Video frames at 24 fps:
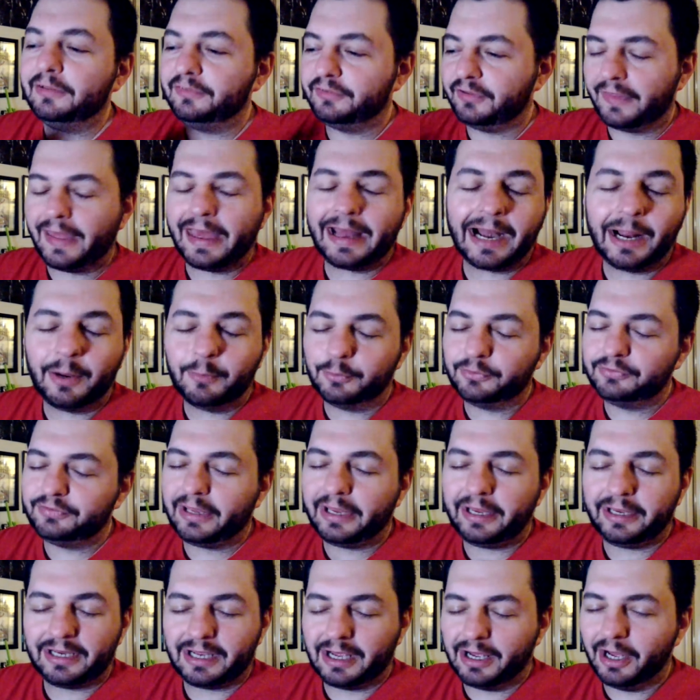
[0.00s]
And to that, I will
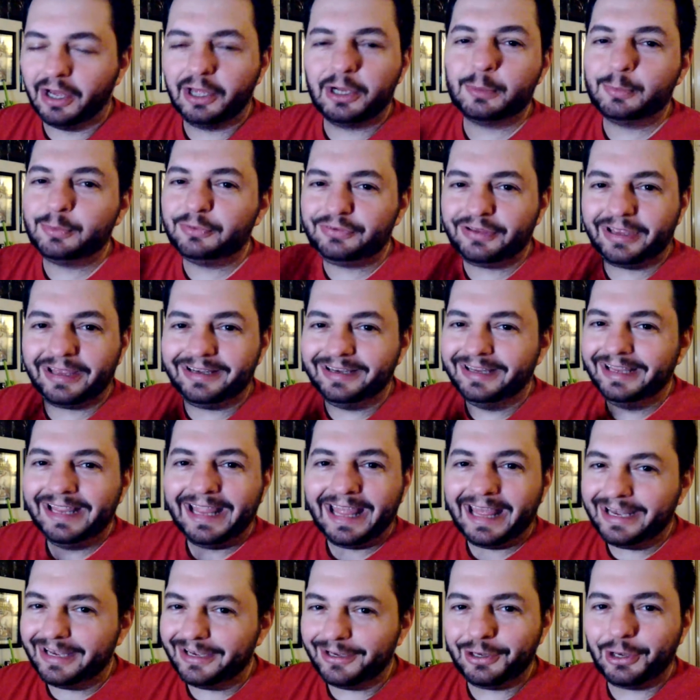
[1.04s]
say 100%
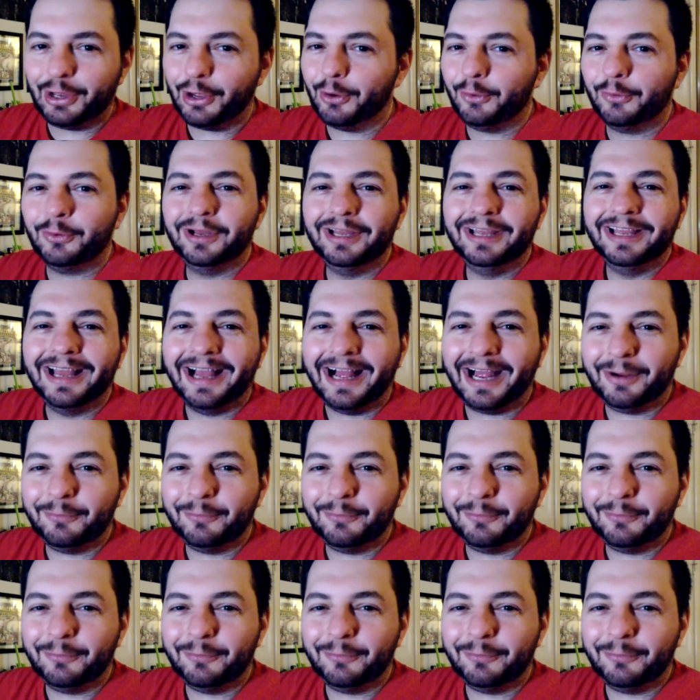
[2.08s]
no.